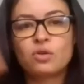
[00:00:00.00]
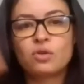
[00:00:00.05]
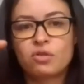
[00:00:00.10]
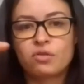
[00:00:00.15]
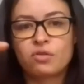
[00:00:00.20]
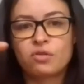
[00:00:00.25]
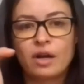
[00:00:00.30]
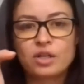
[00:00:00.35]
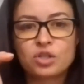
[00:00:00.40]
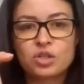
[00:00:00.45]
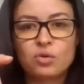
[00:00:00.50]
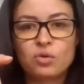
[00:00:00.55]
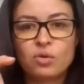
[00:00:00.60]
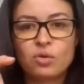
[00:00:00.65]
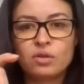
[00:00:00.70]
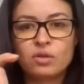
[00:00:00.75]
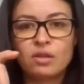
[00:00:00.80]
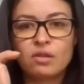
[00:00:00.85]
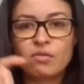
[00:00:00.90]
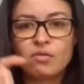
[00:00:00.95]
your
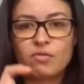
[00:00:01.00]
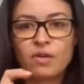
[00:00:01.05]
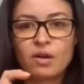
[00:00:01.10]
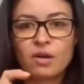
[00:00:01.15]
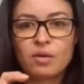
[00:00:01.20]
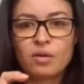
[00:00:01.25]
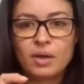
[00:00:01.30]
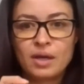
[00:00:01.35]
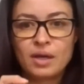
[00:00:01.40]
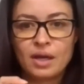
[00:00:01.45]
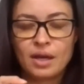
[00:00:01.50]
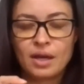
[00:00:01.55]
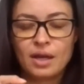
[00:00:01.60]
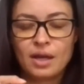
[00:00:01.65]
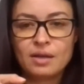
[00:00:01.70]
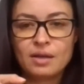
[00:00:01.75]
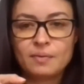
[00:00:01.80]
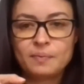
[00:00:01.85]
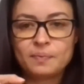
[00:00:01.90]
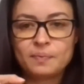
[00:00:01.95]
threshold in the very
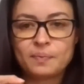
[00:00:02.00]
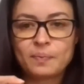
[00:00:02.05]
beginning,